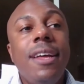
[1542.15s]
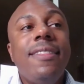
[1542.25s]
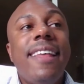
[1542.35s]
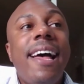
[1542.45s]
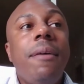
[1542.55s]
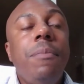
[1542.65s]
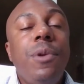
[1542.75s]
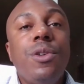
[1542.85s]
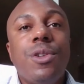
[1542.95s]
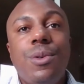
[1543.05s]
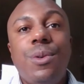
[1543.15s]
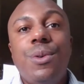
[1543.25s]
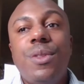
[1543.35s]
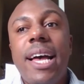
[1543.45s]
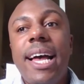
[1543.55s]
that musical,
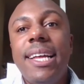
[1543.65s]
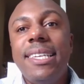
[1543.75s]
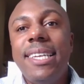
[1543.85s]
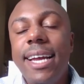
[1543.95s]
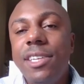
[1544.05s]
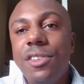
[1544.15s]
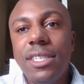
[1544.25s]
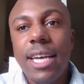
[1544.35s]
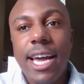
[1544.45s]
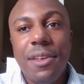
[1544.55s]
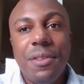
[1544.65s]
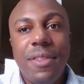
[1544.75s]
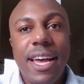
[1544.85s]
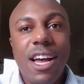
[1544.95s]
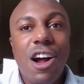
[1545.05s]
that dance recital,
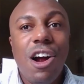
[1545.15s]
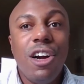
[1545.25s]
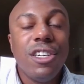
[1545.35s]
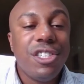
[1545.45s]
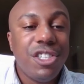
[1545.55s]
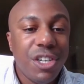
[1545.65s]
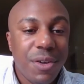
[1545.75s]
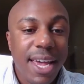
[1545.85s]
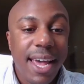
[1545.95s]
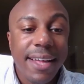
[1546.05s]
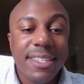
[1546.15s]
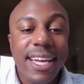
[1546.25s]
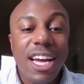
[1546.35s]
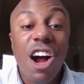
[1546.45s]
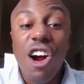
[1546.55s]
that arts showcase,
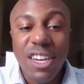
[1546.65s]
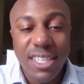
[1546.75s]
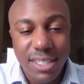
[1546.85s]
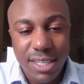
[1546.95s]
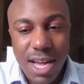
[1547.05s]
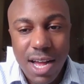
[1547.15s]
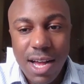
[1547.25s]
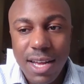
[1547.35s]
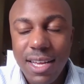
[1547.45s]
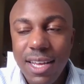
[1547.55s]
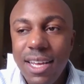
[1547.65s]
that artist talk,